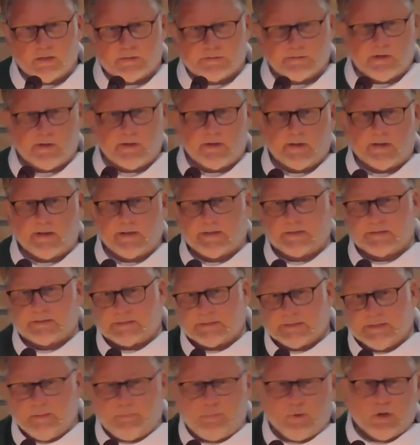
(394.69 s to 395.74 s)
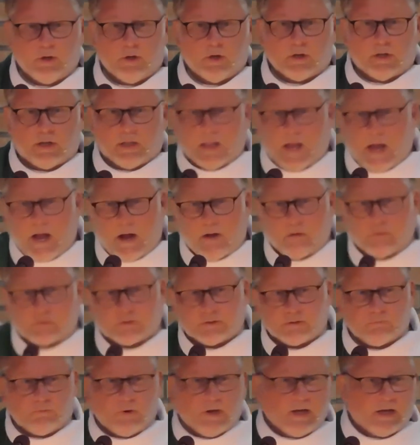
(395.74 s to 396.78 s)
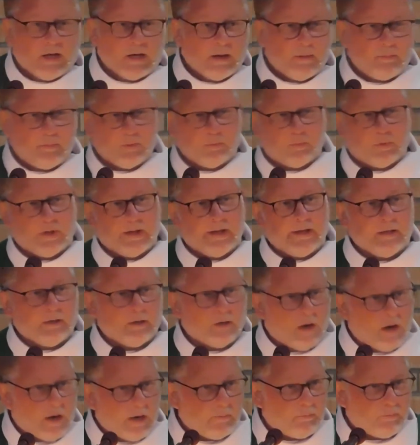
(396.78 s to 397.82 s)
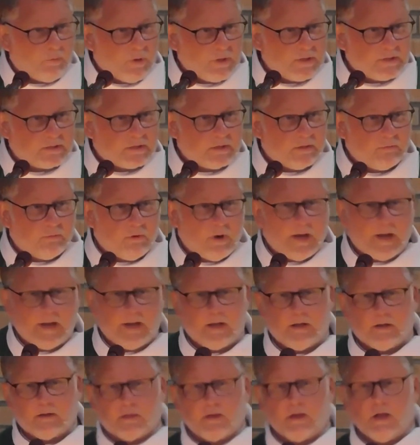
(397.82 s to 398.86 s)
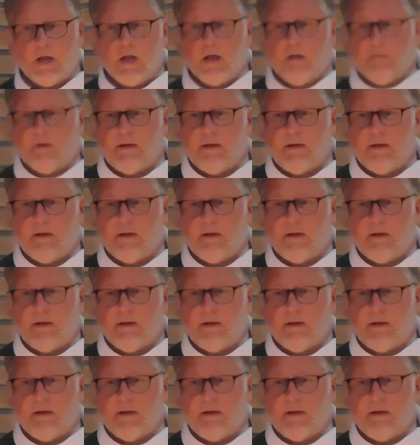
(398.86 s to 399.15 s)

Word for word: it's not like sleeping on clouds and waking up and playing your harp once in a while.